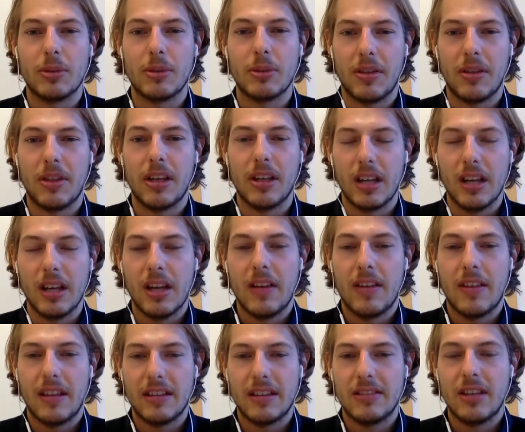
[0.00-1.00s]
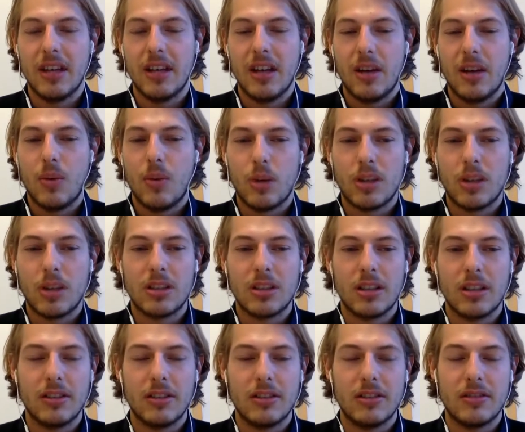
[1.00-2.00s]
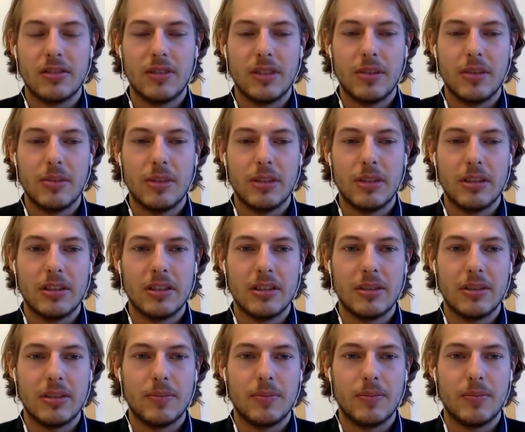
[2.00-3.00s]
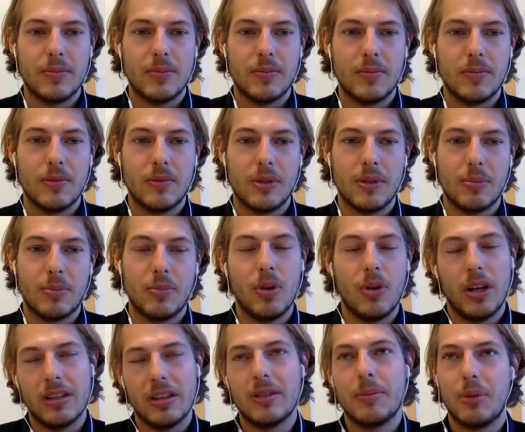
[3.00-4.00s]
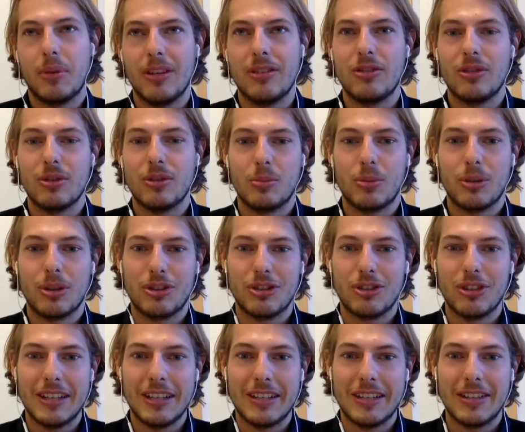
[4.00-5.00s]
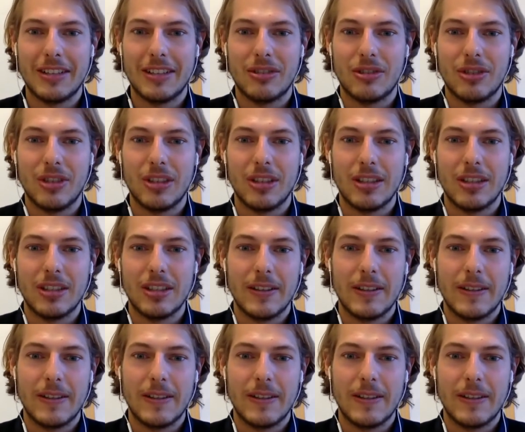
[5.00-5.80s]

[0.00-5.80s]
But I think that's work styles is very much well, it depends on personality and training.